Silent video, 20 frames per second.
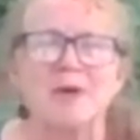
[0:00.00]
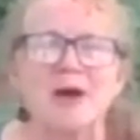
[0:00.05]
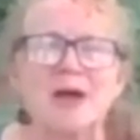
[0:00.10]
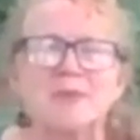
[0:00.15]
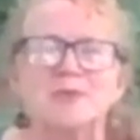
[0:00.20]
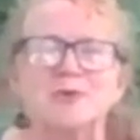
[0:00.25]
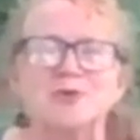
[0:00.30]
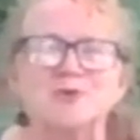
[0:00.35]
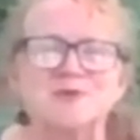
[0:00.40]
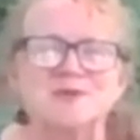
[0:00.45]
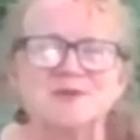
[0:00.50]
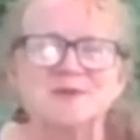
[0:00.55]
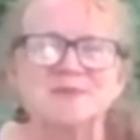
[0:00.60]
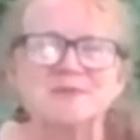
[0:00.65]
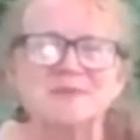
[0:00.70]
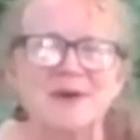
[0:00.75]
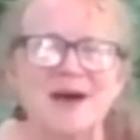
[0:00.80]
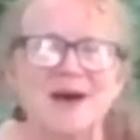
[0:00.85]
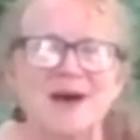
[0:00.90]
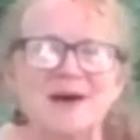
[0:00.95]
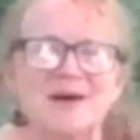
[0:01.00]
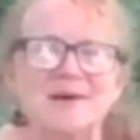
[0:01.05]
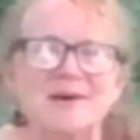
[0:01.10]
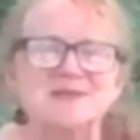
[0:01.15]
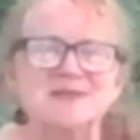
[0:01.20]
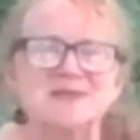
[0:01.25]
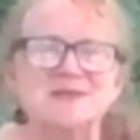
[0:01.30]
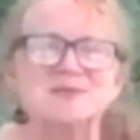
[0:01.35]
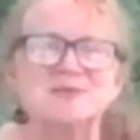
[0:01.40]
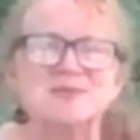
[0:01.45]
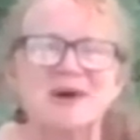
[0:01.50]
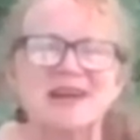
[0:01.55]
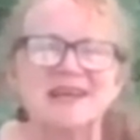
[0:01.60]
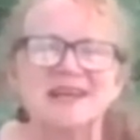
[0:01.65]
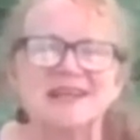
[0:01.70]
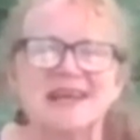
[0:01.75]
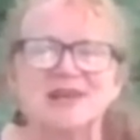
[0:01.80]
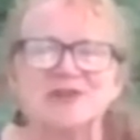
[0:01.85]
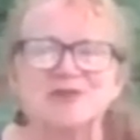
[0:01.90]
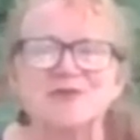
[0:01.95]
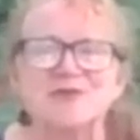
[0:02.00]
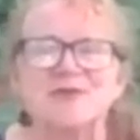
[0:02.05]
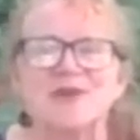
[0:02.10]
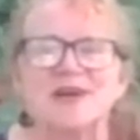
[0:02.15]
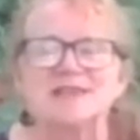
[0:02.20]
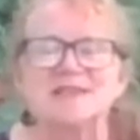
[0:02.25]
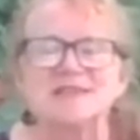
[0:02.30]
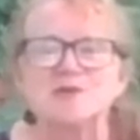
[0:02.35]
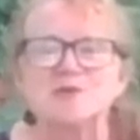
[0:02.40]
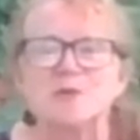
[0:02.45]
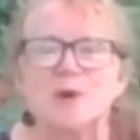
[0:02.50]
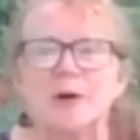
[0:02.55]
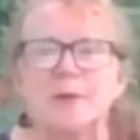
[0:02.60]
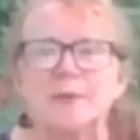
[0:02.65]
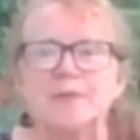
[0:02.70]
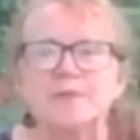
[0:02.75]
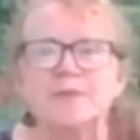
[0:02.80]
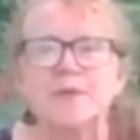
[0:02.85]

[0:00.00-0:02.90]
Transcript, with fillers: pipe you some uh, some spotted lanternflies as well.